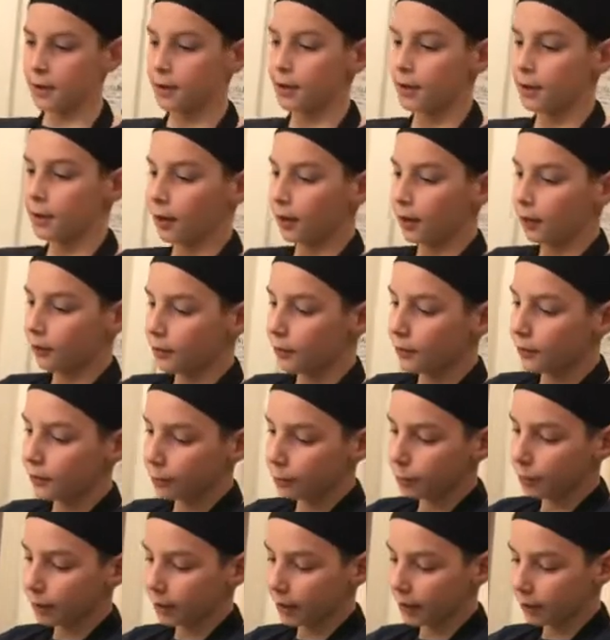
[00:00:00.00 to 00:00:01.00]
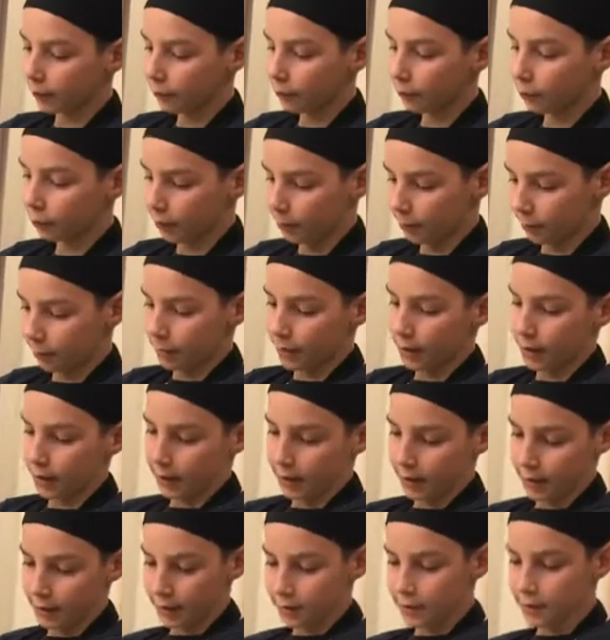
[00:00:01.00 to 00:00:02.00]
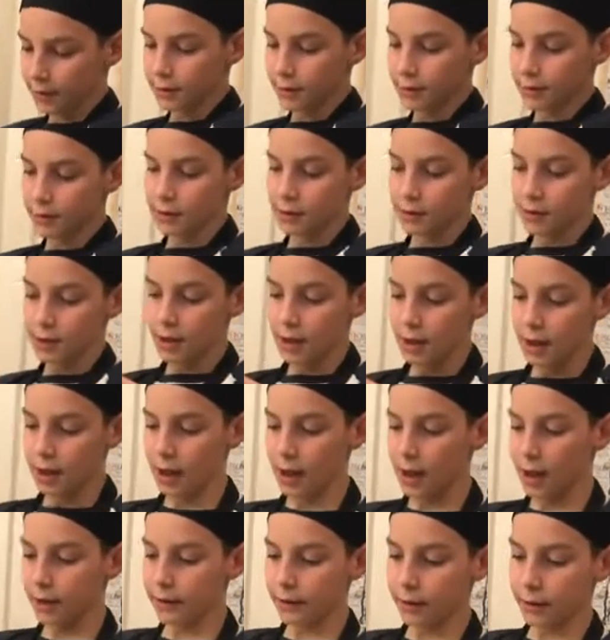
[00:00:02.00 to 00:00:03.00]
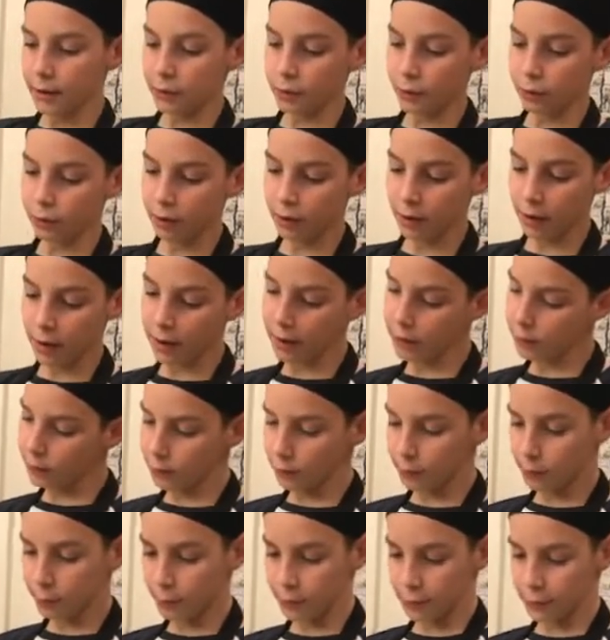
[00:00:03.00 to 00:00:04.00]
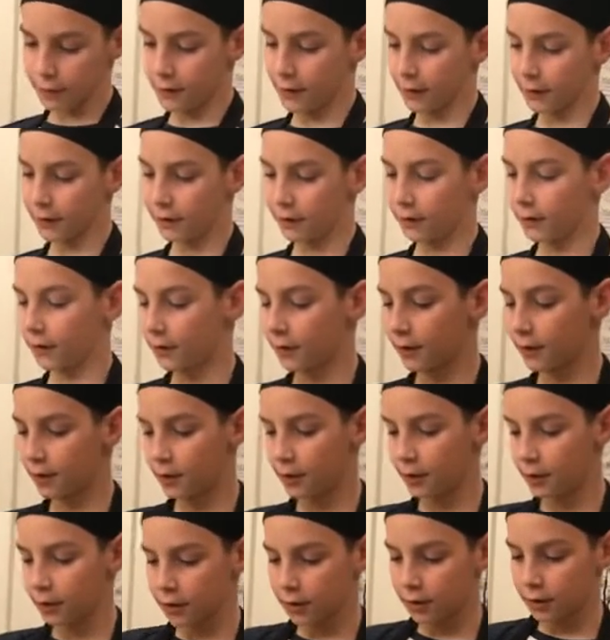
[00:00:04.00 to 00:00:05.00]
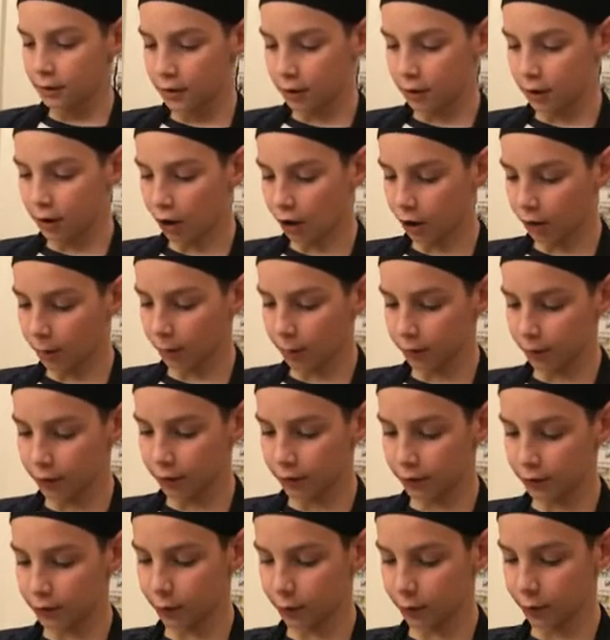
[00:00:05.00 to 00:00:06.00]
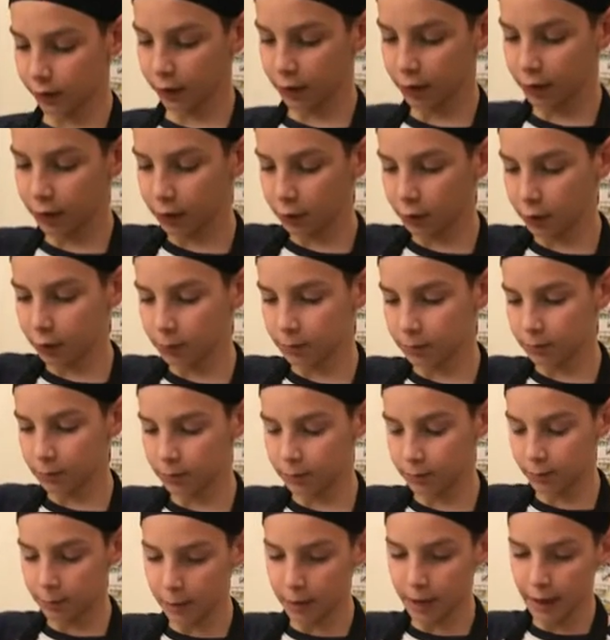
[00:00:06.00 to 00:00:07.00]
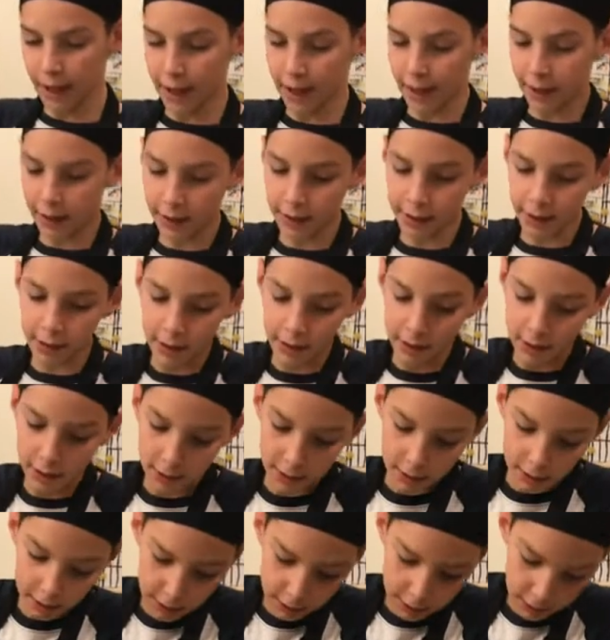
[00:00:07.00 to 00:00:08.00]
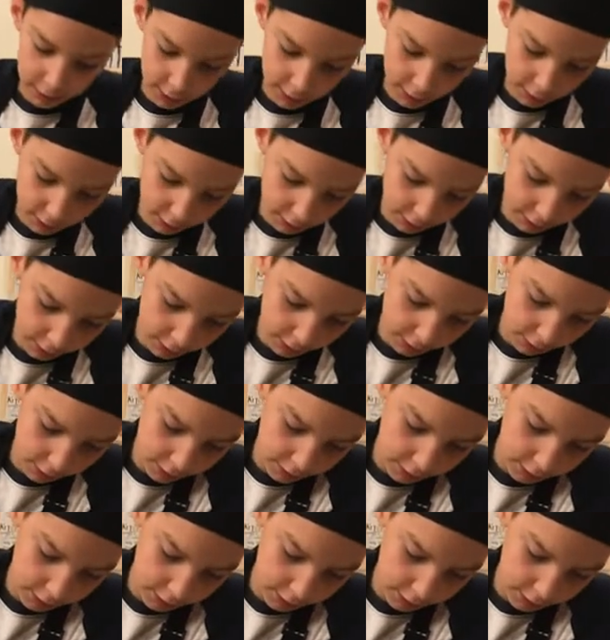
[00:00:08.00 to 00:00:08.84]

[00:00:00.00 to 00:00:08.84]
of the springform pan, and then I just put this caramel into a little bag, and